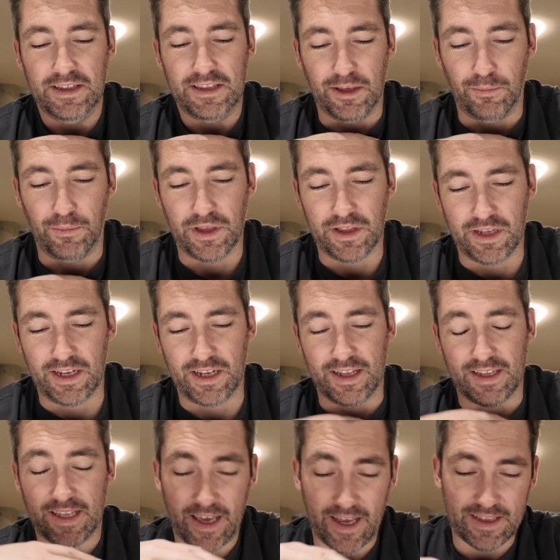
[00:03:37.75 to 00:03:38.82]
the ability to
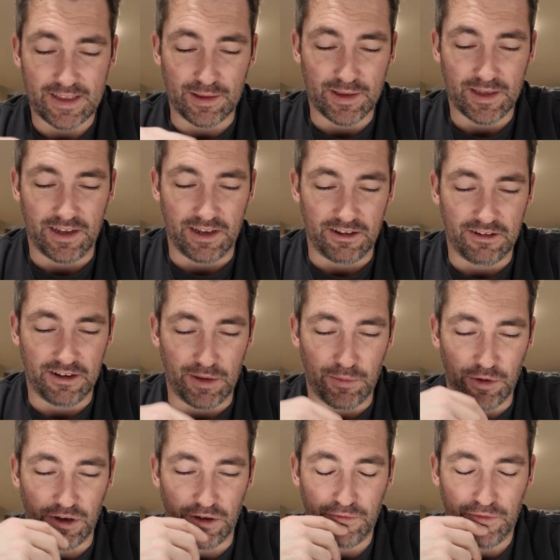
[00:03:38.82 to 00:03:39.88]
take this kind of time
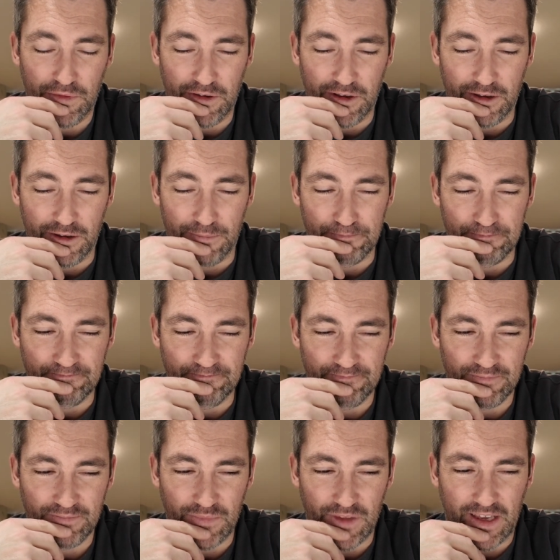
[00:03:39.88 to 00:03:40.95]
off.
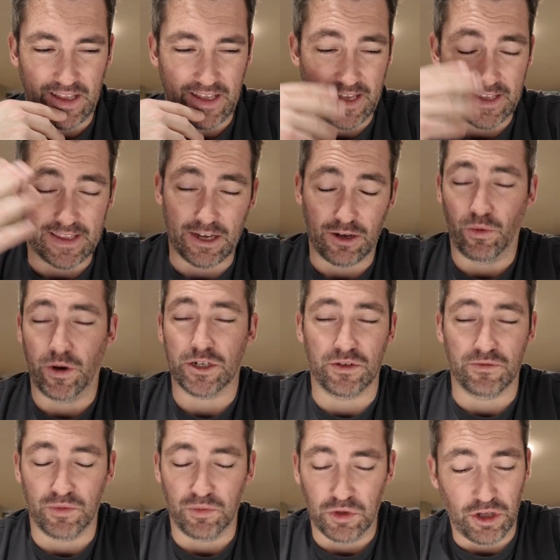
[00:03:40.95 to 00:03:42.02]
And I get that
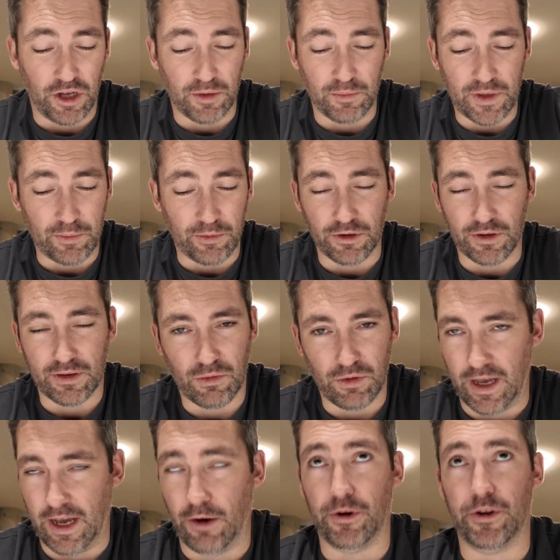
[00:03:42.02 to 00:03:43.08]
question from a lot of people, like, well,
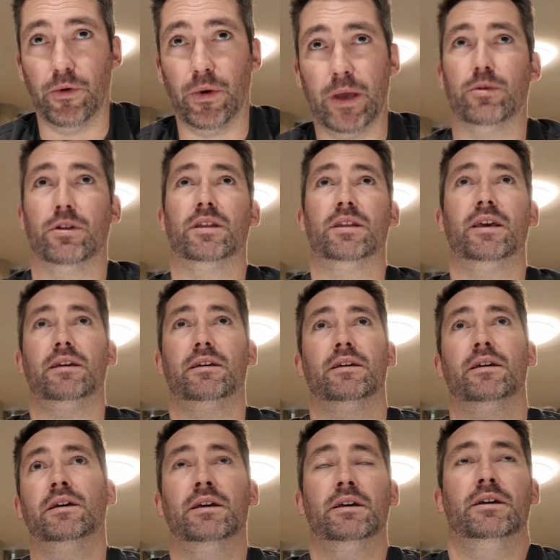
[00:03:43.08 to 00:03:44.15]
how are you able to take
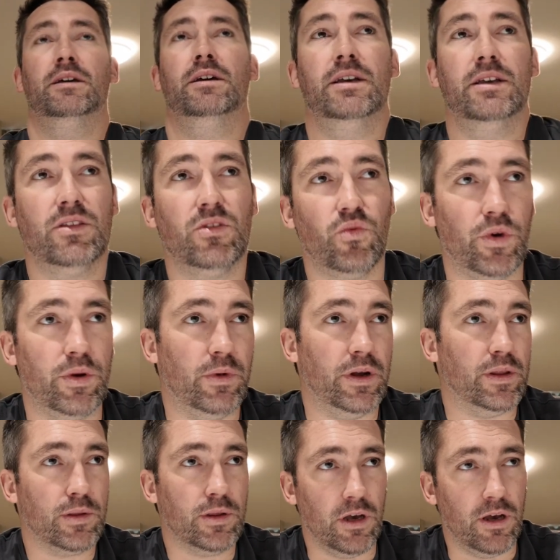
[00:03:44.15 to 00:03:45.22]
3
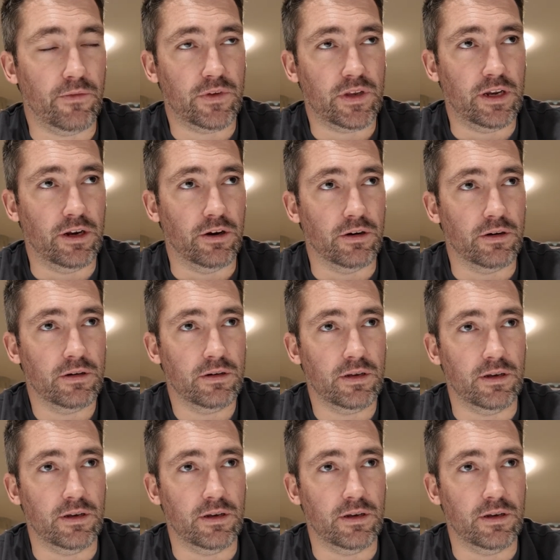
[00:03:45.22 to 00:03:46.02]
months off a year?